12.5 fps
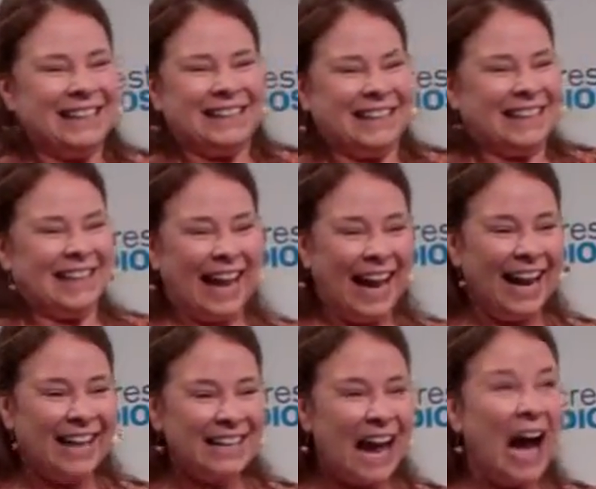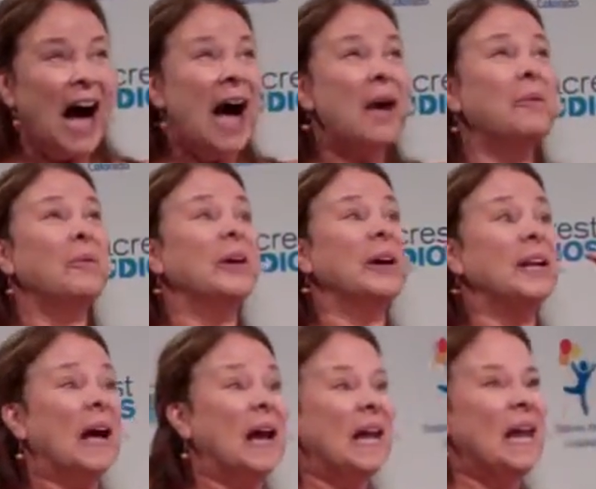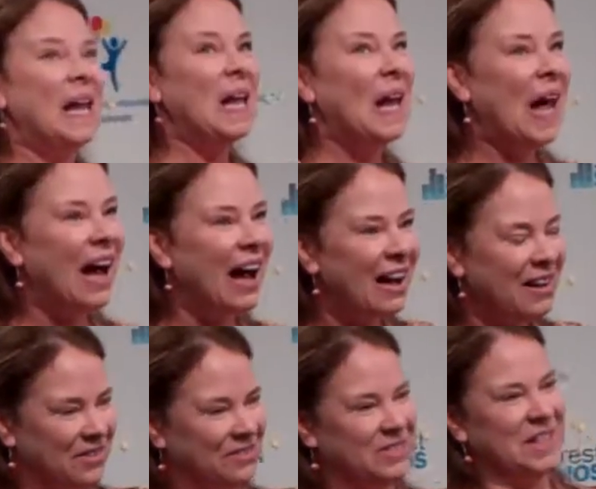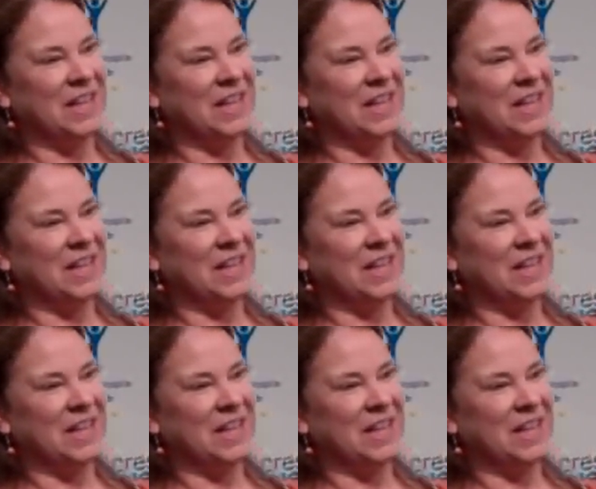Little ant, I would love to